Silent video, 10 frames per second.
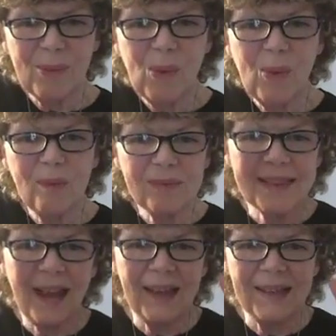warm
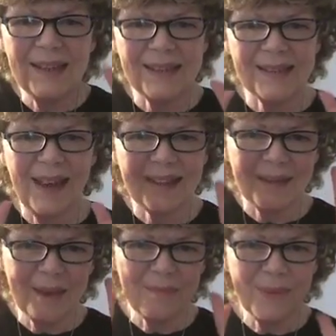talit, like
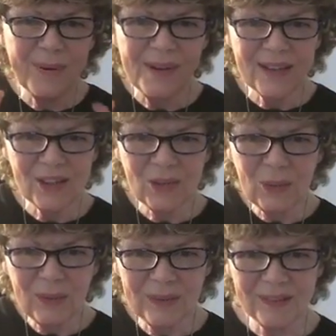a prayer
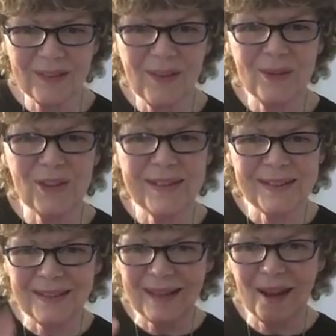shawl,
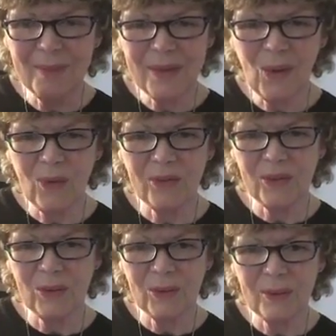just coming over
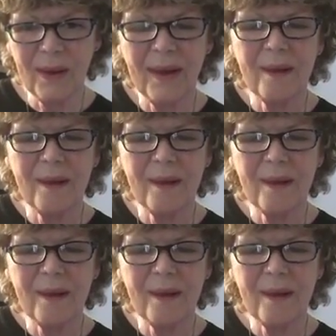you,